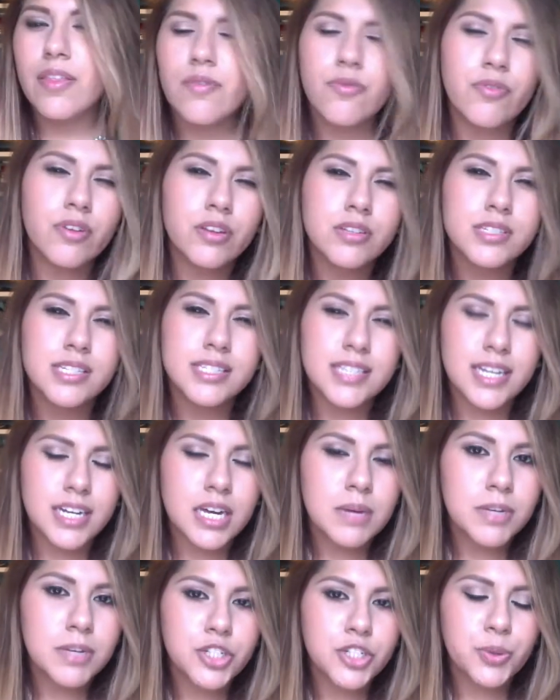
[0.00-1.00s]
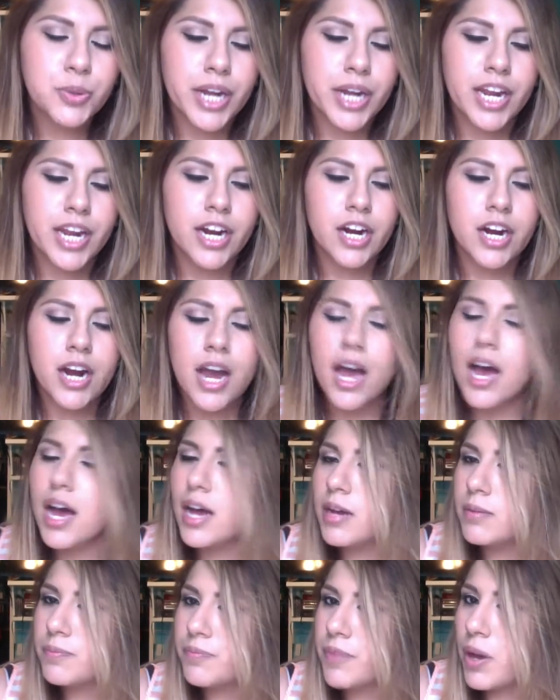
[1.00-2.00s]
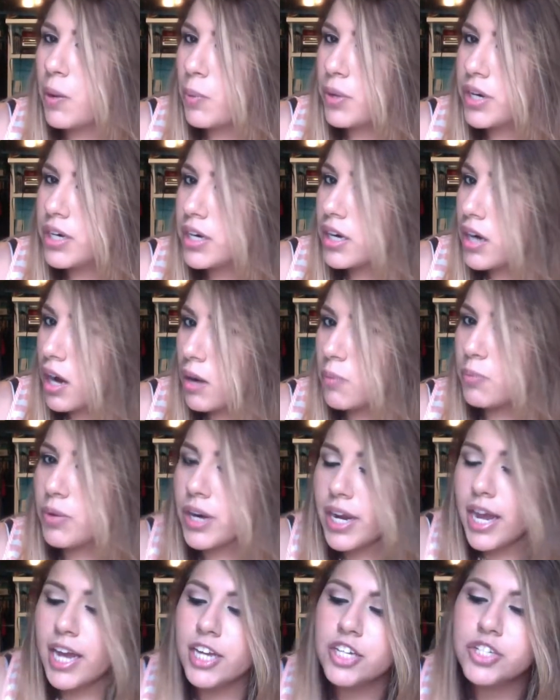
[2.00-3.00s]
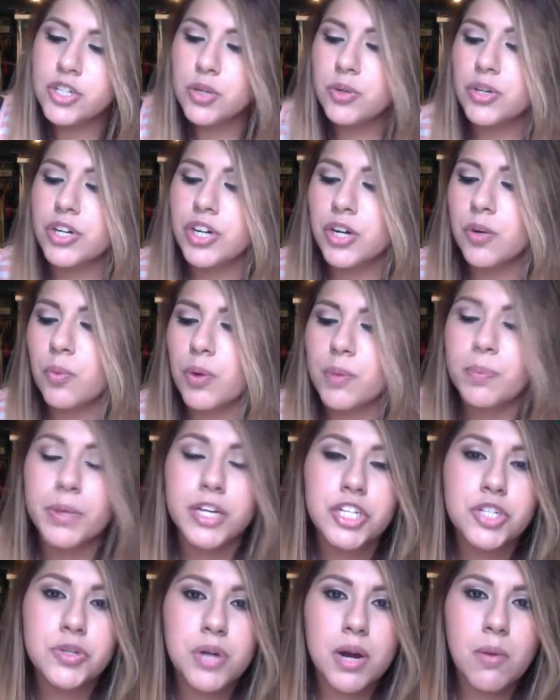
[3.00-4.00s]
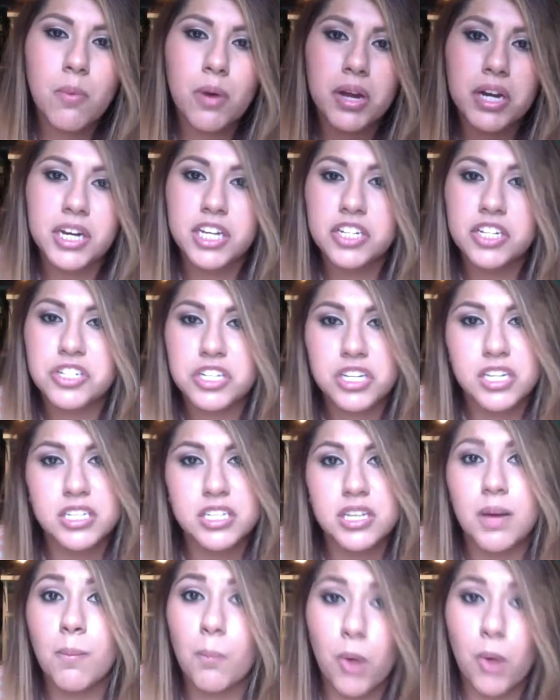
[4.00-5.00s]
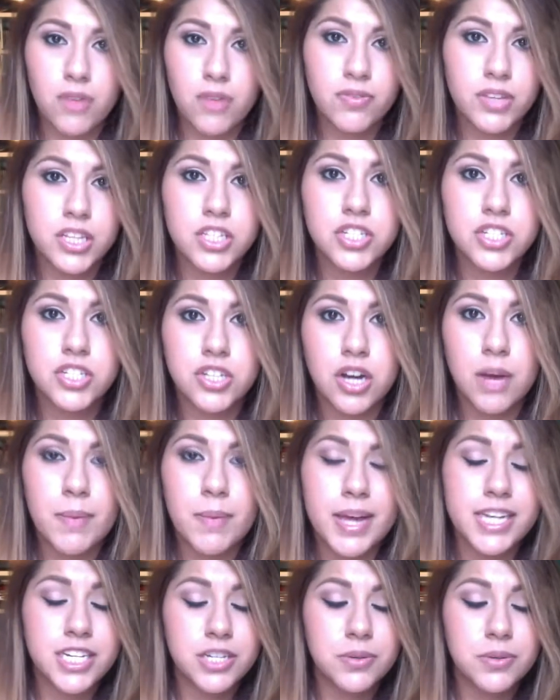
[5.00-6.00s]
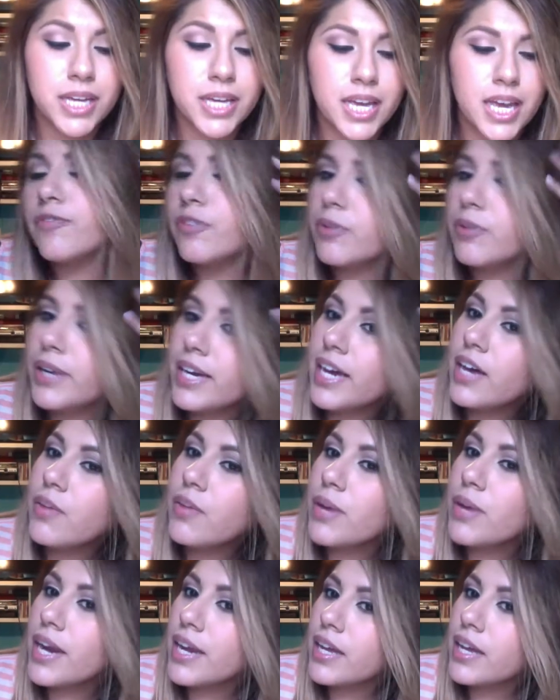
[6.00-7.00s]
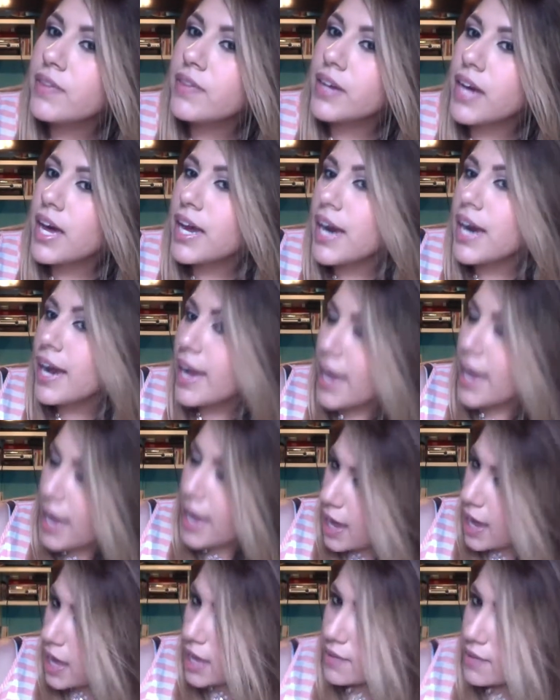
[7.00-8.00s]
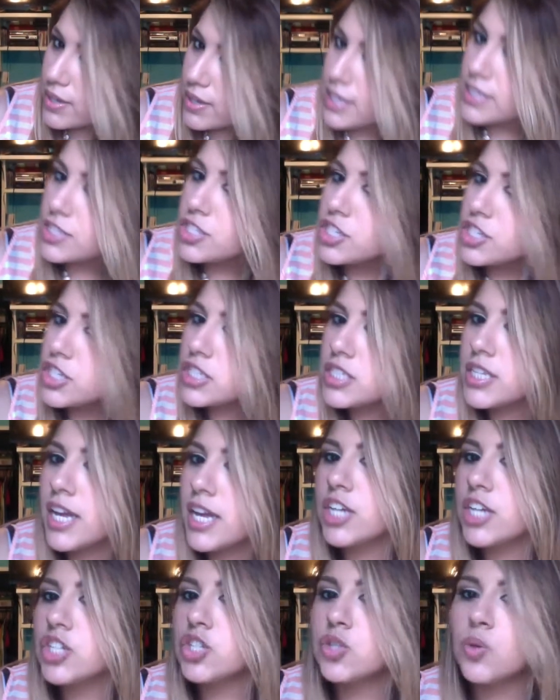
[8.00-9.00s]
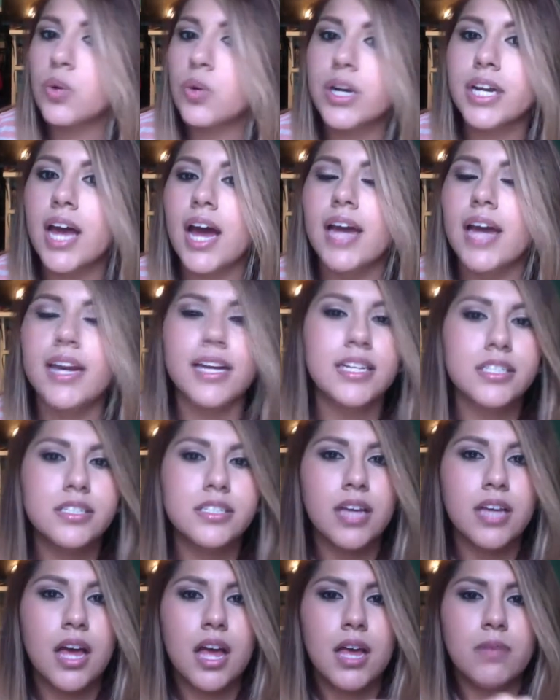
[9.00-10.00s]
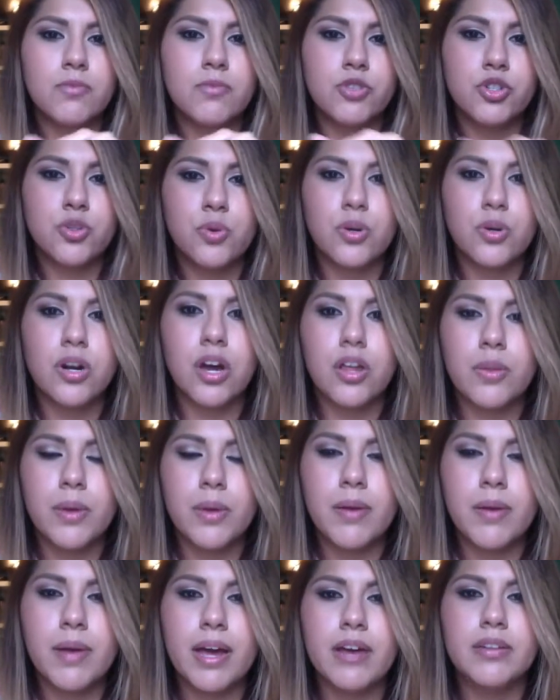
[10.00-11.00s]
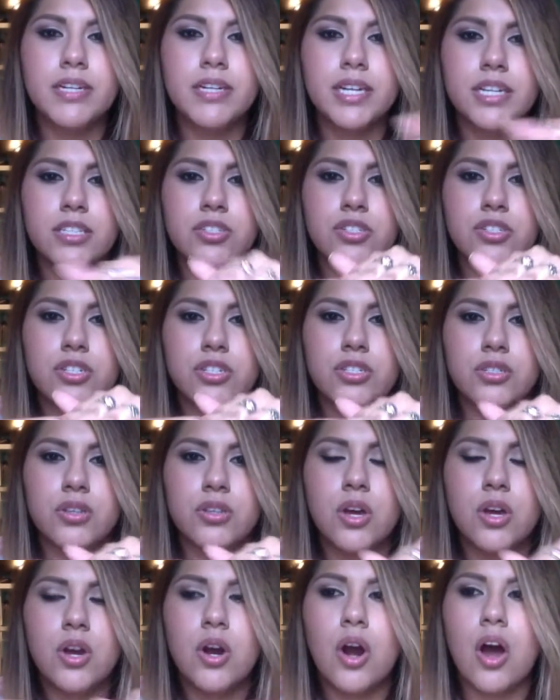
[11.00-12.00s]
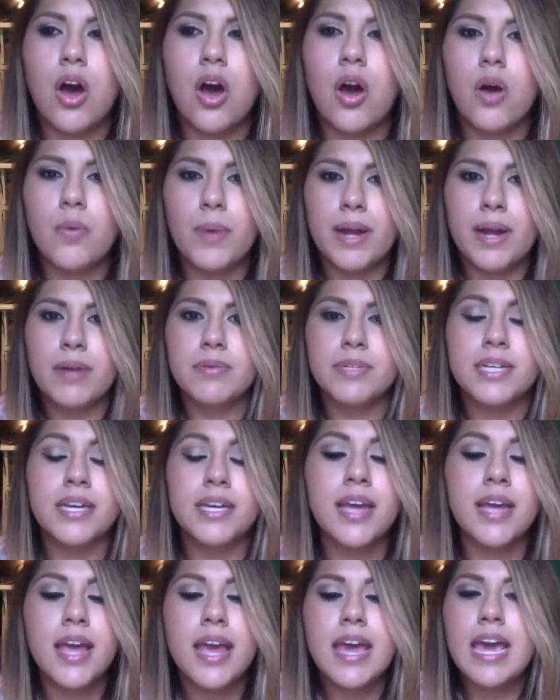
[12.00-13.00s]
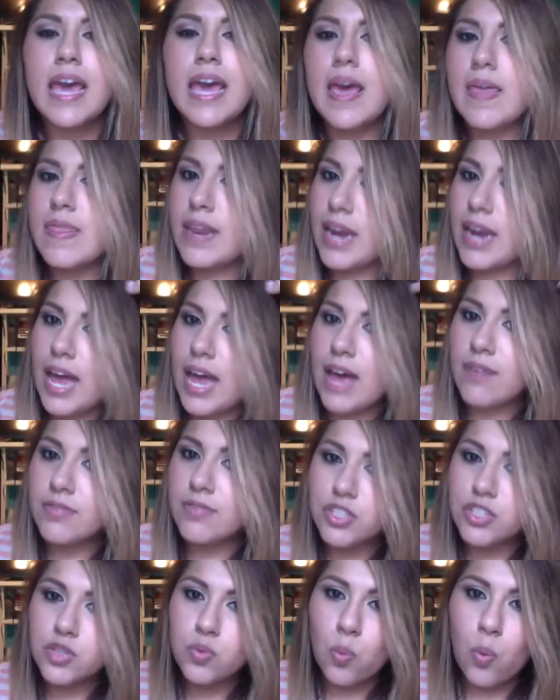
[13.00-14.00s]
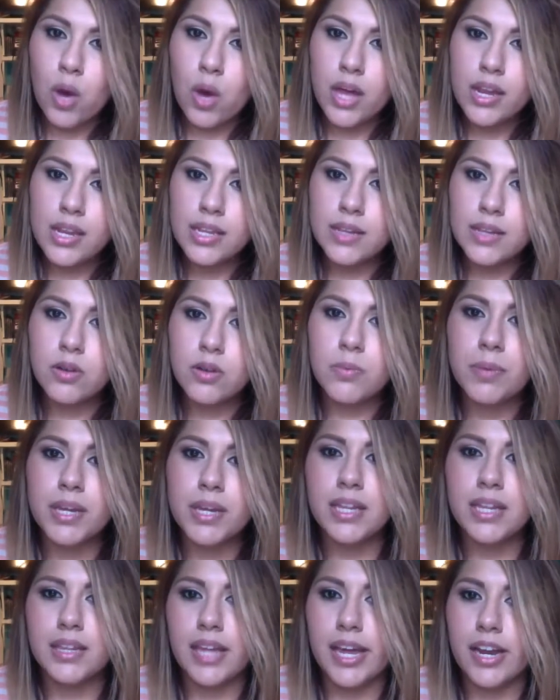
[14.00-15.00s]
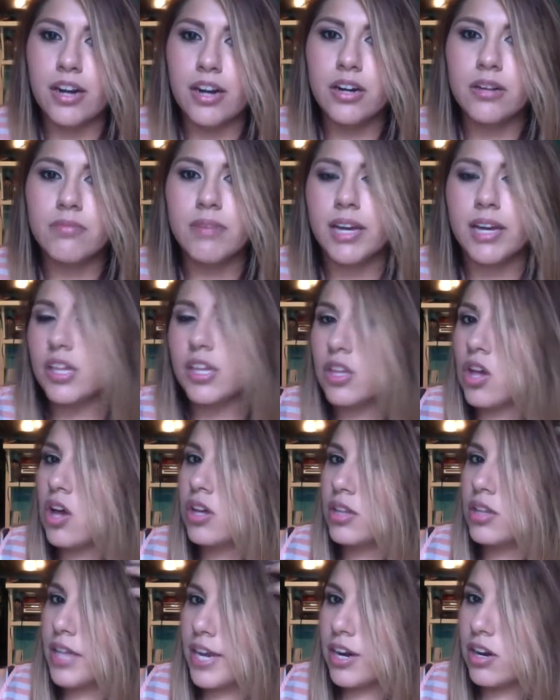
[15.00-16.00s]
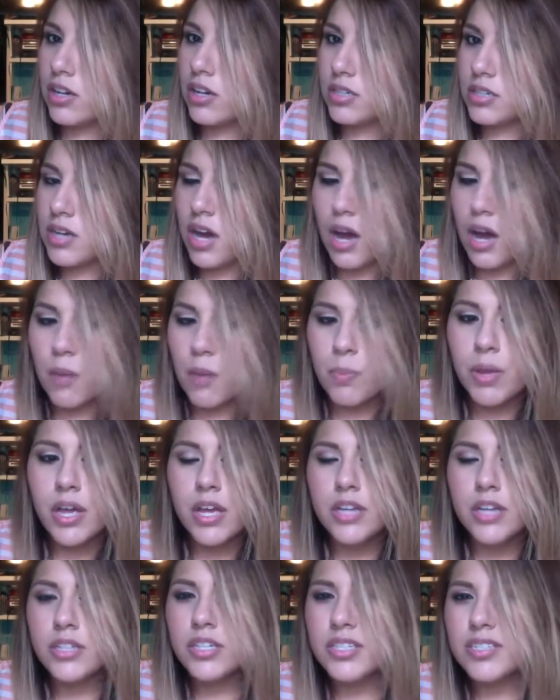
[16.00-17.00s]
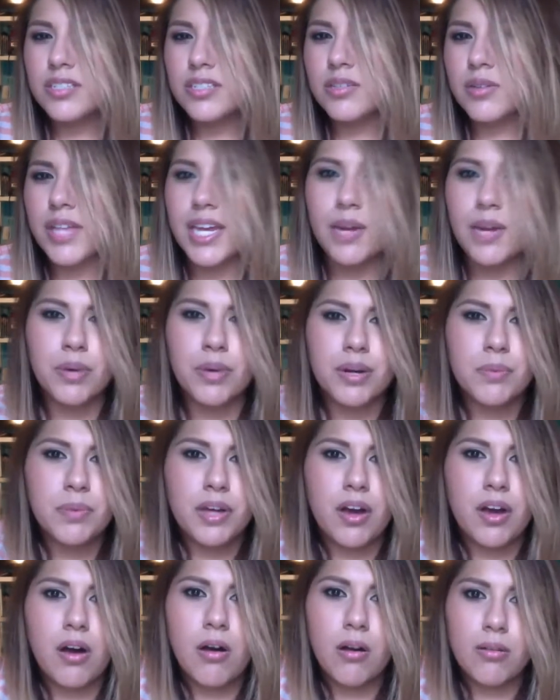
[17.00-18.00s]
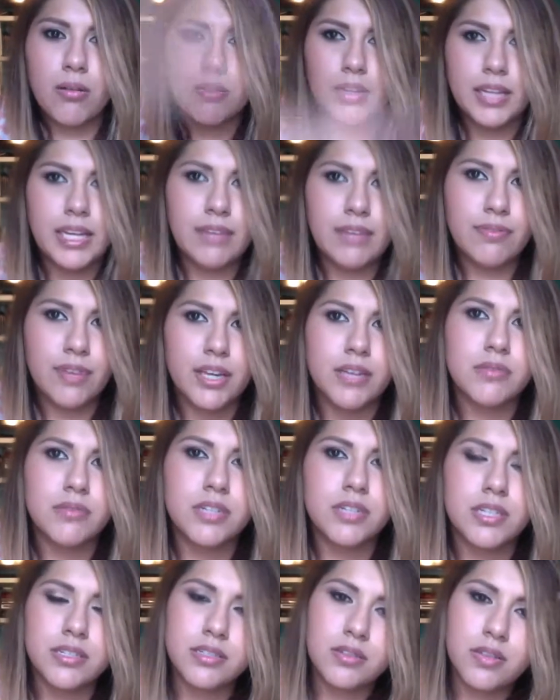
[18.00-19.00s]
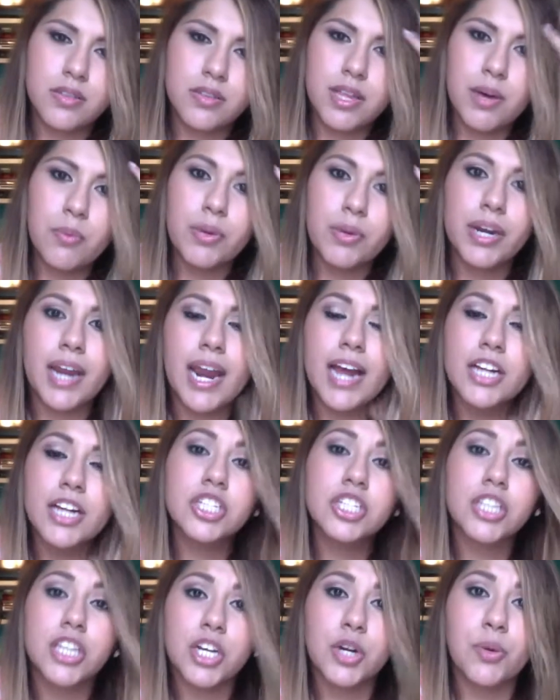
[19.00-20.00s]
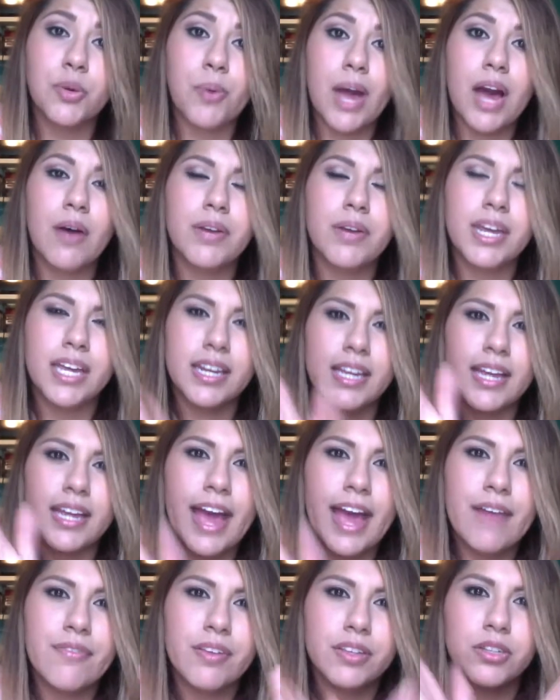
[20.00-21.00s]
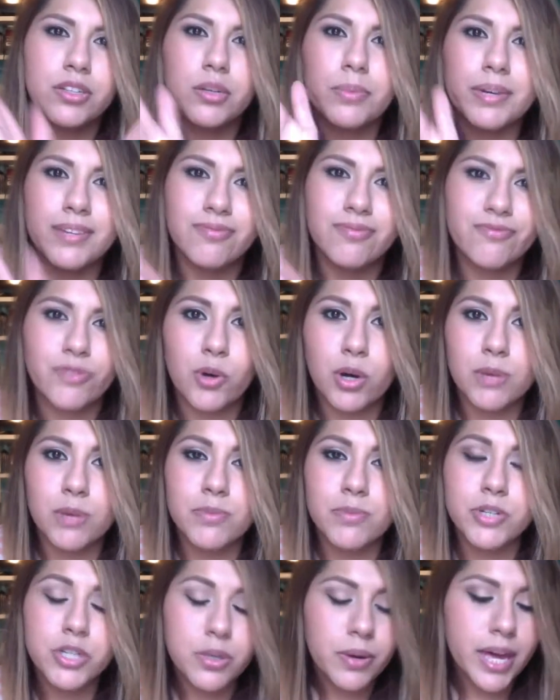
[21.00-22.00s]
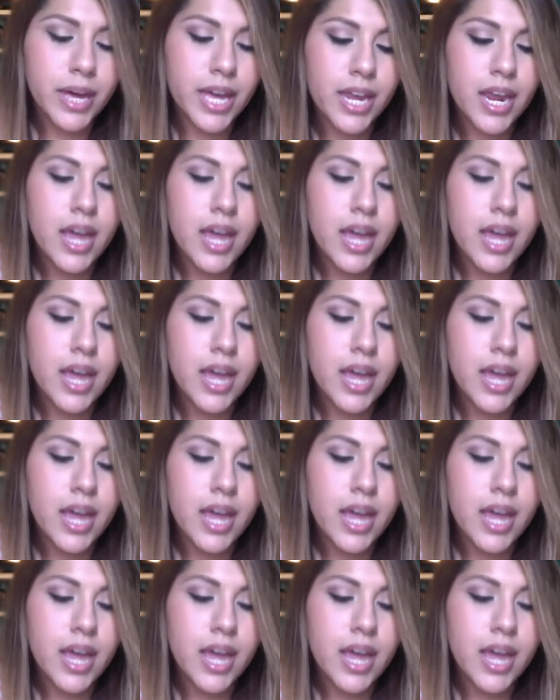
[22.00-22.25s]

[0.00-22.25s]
So since I got my short hair, I wanted an ombre. I showed her what picture I wanted, and she does a marvelous job at doing it. For right now, the cut I have, it's just a short cut. It's short all the way around. It's just all rounded, and then I have just one little bitty layer, like a long layer on top, just so that it wouldn't be all even, just so that when it actually grew out, it'd have a little bit of form to it,